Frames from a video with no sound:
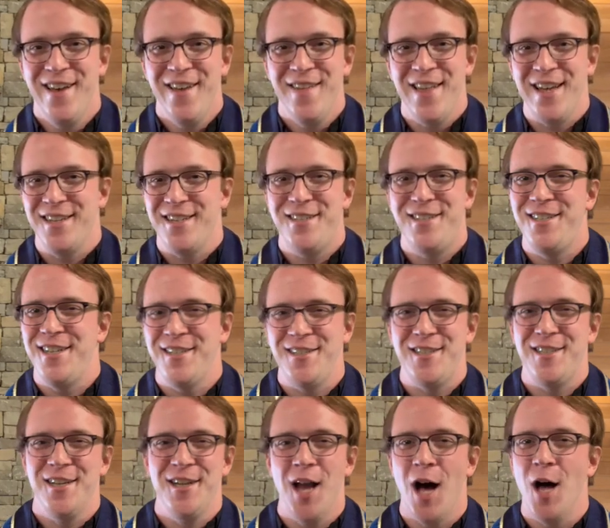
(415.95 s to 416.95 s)
that
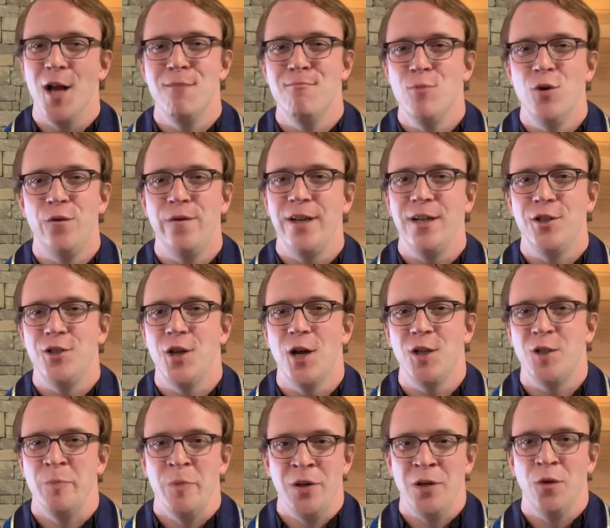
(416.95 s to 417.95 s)
sits in unmoving
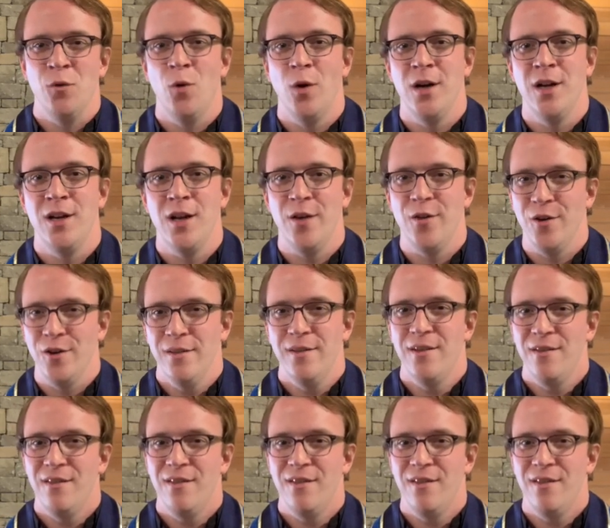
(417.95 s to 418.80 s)
judgment of one another.